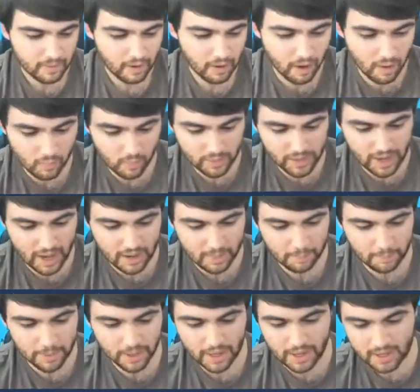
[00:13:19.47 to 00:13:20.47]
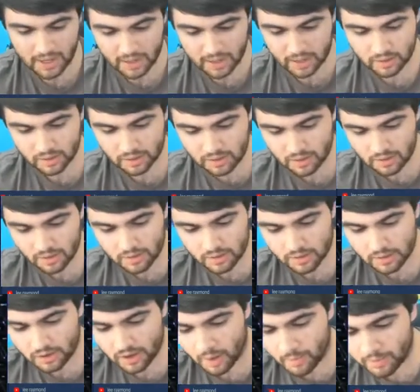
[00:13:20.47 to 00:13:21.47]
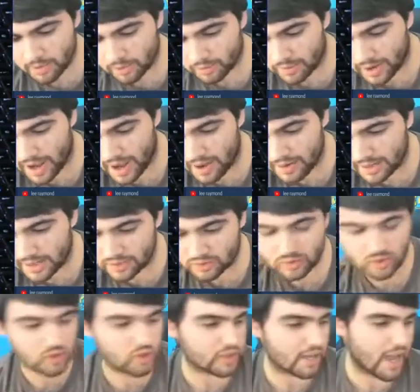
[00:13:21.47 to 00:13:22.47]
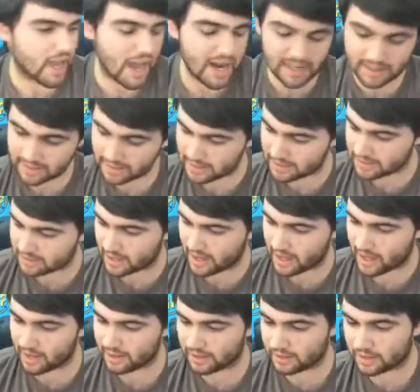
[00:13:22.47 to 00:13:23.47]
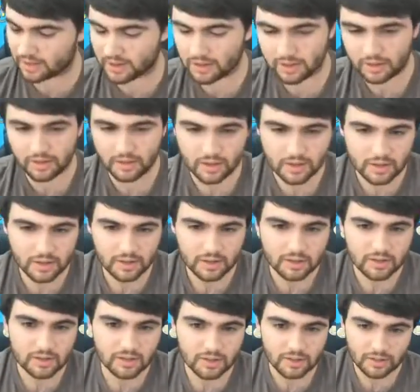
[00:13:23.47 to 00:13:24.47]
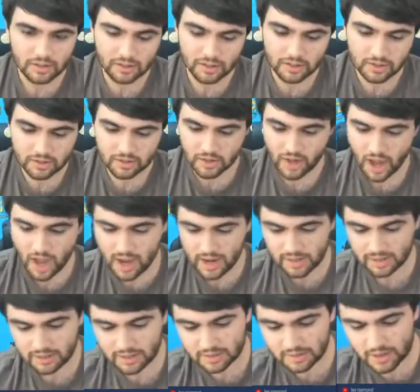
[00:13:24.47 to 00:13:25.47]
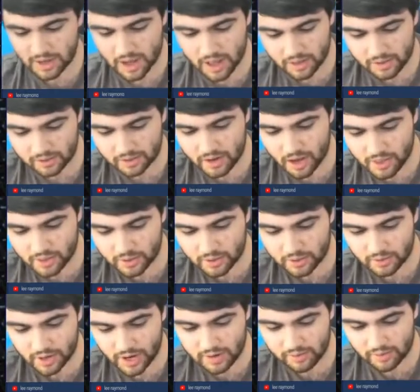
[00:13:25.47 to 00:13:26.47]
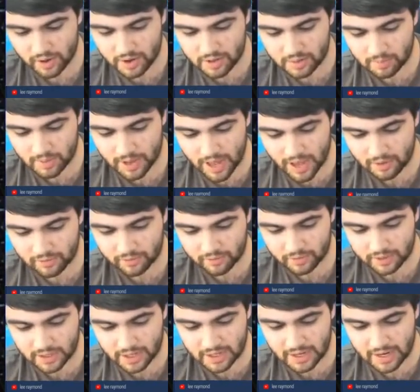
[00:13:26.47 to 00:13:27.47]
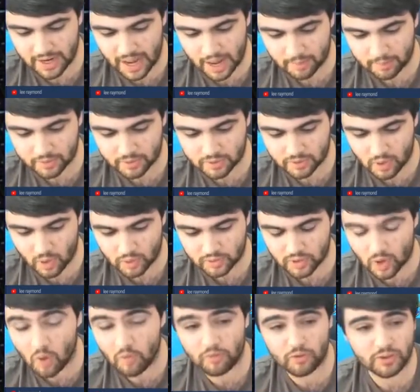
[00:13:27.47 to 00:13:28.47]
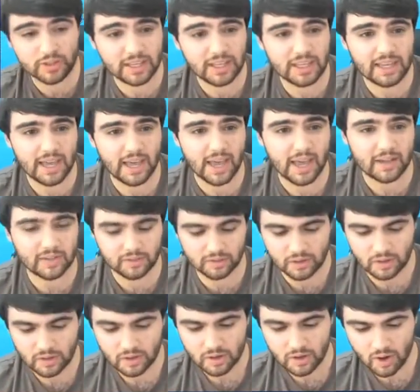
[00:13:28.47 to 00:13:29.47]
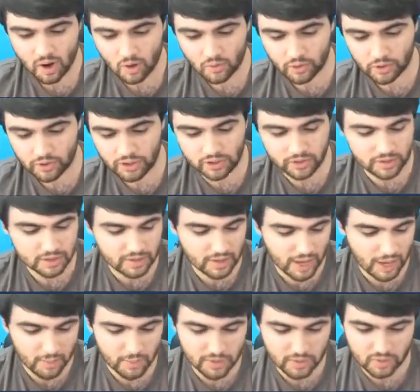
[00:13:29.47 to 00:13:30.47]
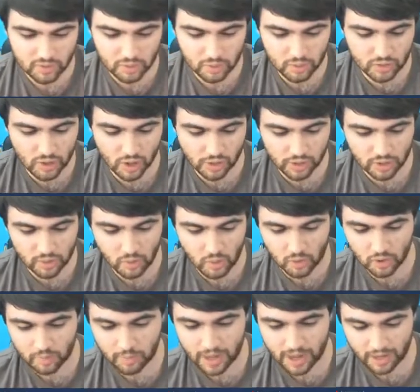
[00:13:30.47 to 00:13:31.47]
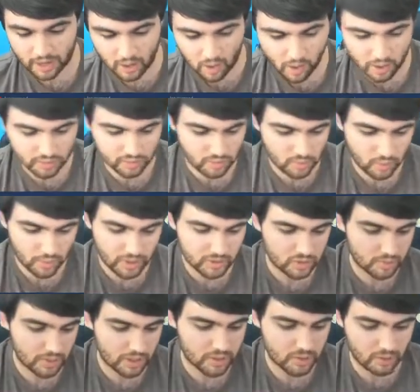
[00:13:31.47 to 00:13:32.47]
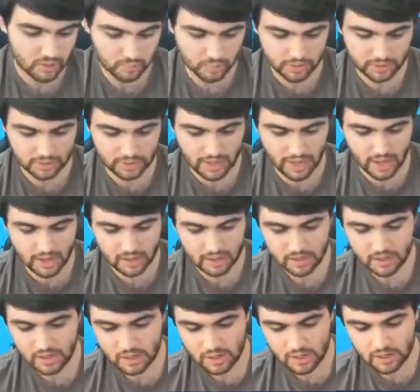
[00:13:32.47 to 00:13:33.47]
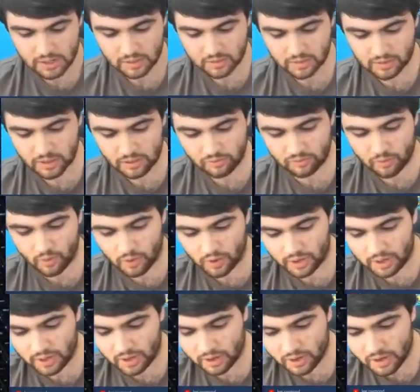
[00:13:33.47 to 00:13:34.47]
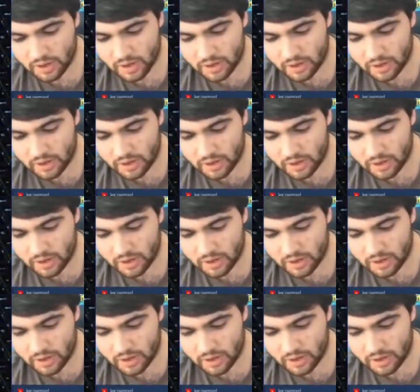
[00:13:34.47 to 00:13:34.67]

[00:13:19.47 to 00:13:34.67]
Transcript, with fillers: Oh, we got a pink coming around. It's Jonathan Taylor. Jonathan Taylor, another great running back for the Indianapolis Colts. Hopefully he has a really good time with his new starting quarterback, Carson Wentz. Make sure to put that. Let's leave 40.